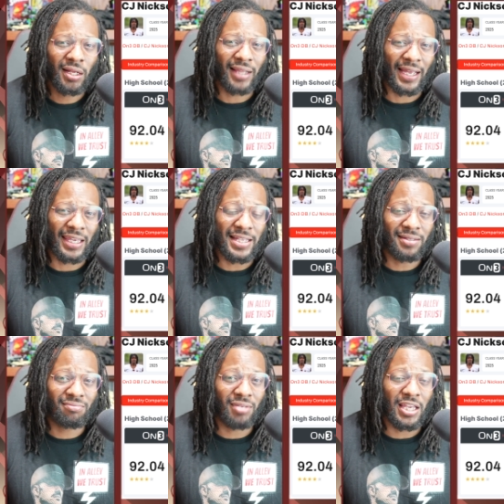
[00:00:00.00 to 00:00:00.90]
Like
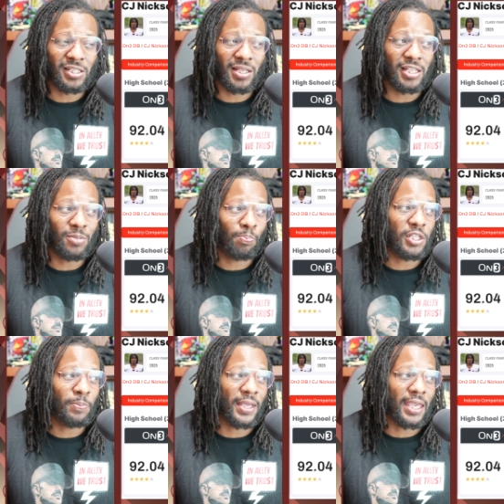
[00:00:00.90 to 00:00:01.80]
he's
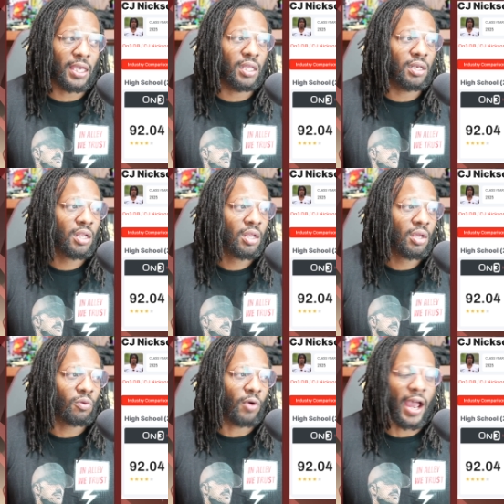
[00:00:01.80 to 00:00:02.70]
a big kid,
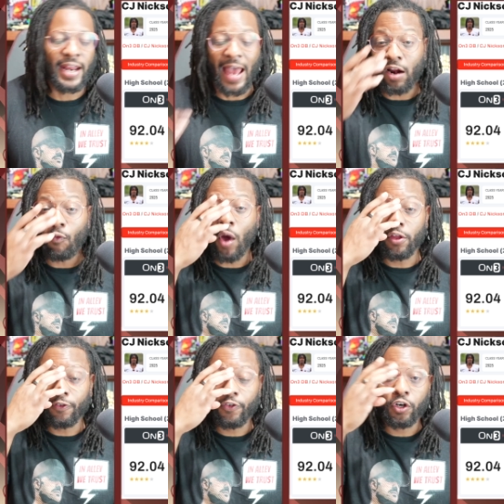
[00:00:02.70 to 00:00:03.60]
right? Out of
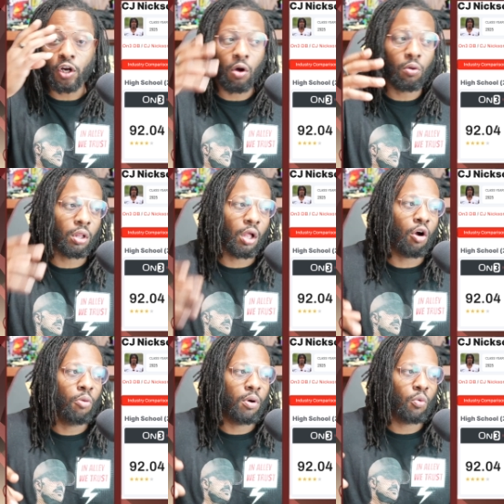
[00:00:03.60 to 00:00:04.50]
Weatherford,
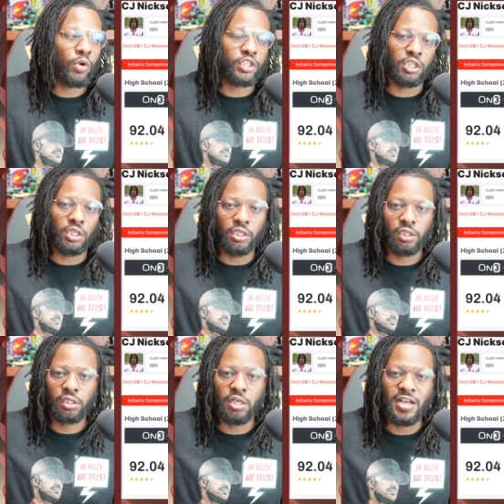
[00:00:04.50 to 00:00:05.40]
Oklahoma, which
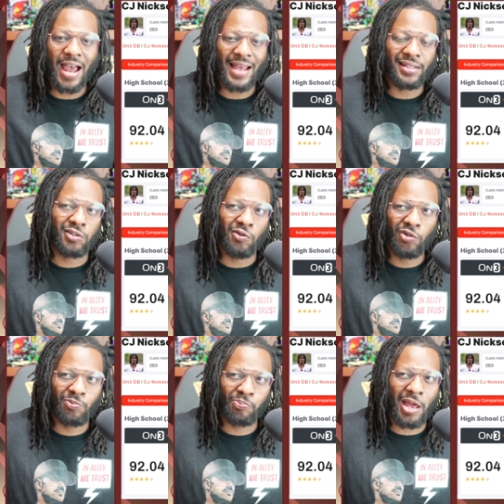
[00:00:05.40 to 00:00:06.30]
is
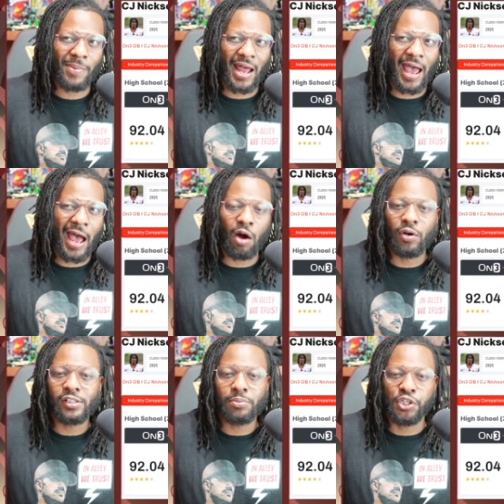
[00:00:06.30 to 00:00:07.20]
probably about an hour
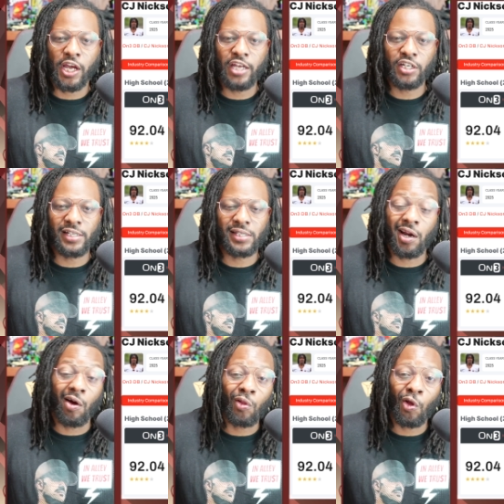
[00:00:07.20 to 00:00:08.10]
and some change outside
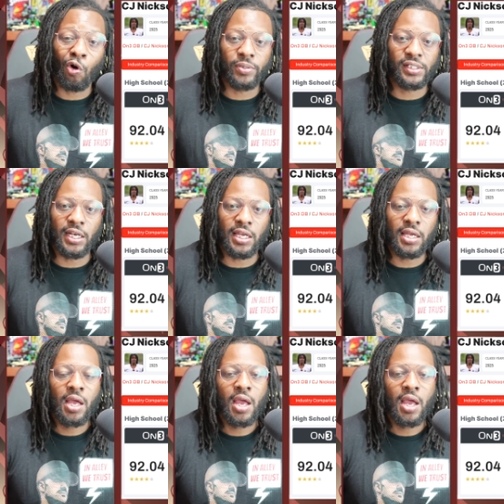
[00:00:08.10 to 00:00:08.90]
of Oklahoma City.